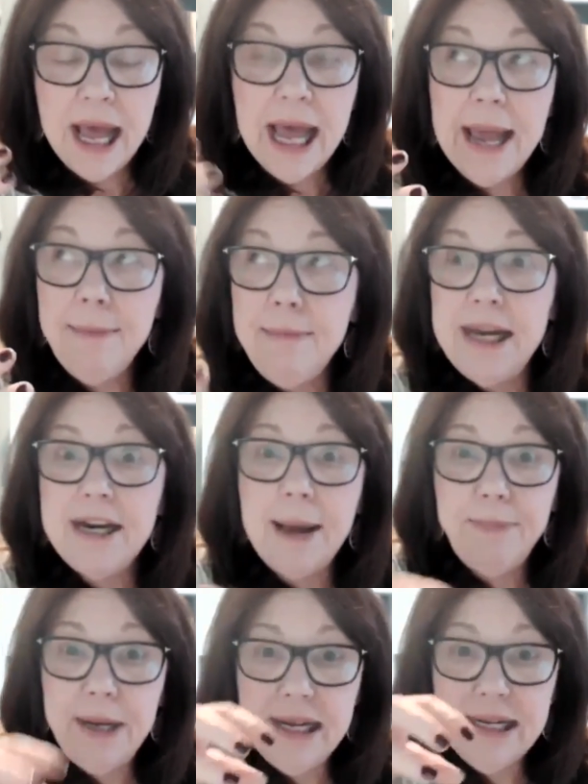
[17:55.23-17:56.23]
It may
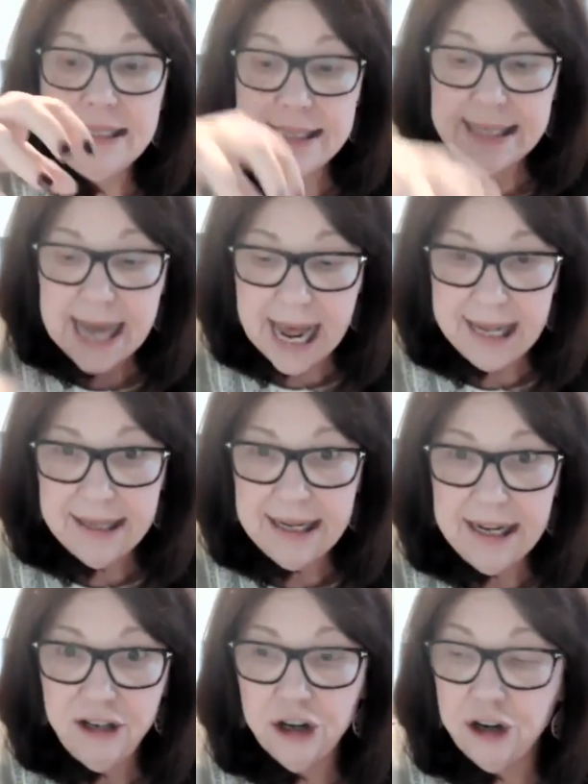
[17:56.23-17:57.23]
not be exactly
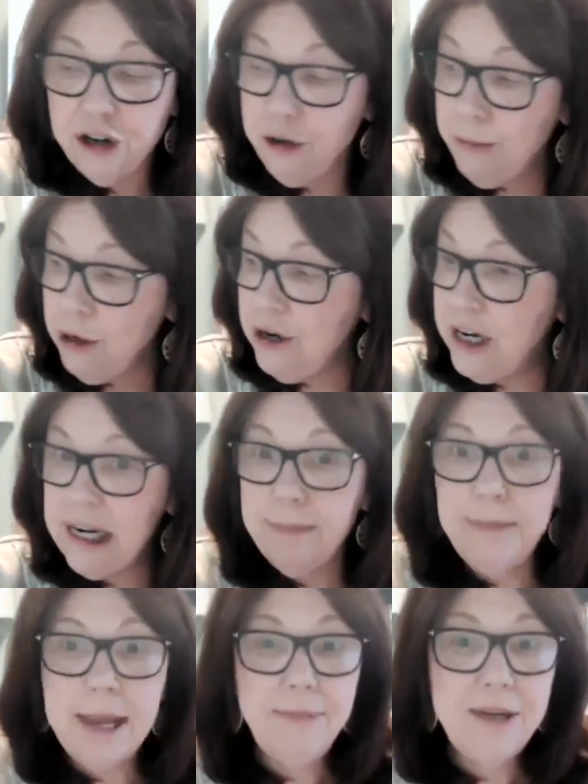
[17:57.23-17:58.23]
in your community. It
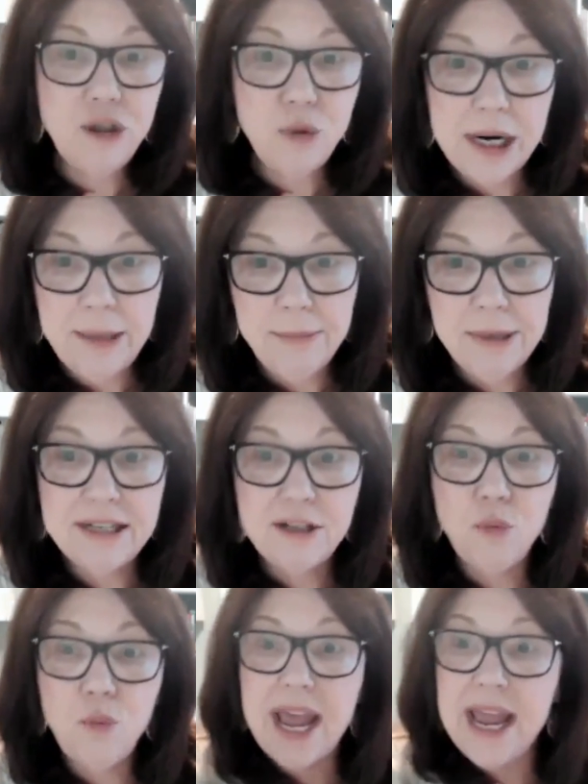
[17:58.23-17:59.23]
may be 20 minutes
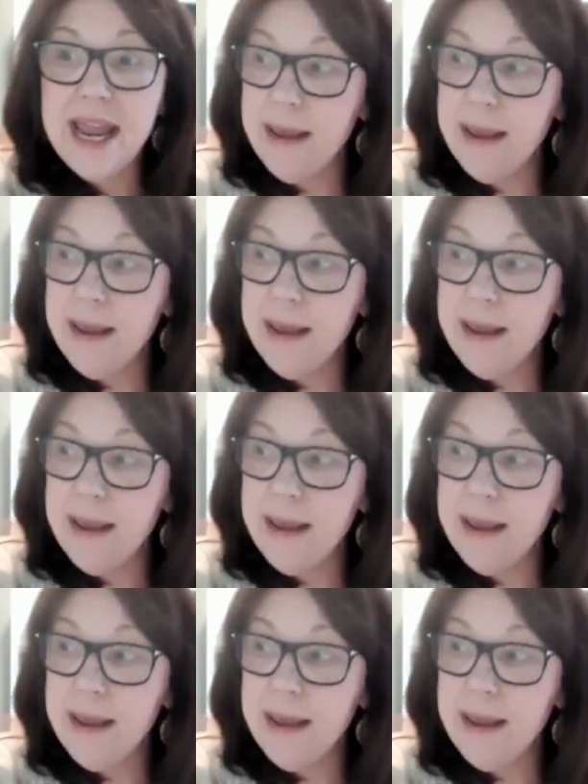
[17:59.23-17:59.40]
away.